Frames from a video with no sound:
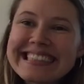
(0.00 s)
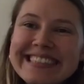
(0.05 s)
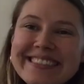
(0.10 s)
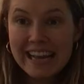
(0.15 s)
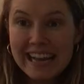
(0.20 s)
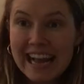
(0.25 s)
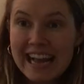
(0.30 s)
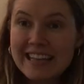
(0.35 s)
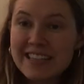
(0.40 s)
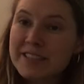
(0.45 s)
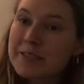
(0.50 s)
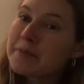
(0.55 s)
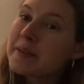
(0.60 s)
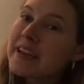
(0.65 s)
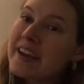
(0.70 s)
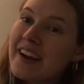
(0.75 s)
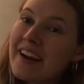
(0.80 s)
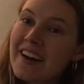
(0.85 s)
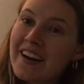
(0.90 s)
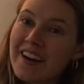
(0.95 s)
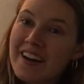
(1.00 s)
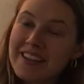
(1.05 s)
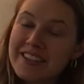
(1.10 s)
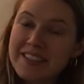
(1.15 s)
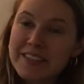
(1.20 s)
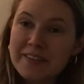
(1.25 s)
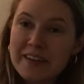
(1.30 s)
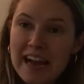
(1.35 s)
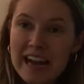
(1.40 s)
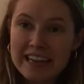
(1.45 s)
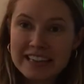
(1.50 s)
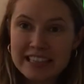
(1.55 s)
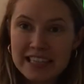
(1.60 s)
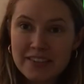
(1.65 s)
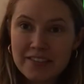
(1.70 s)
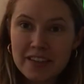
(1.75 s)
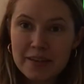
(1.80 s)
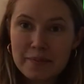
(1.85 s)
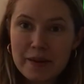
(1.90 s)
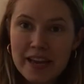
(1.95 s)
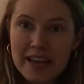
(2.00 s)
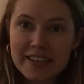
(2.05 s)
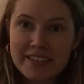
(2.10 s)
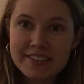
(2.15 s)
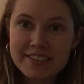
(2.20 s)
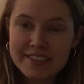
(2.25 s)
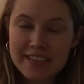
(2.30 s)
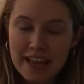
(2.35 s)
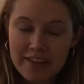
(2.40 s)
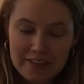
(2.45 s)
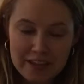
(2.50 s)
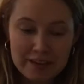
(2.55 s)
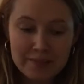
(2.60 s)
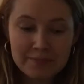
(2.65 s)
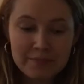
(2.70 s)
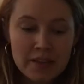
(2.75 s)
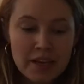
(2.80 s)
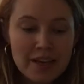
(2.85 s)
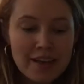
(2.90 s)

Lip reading: Hey guys, we are on to activity page 7.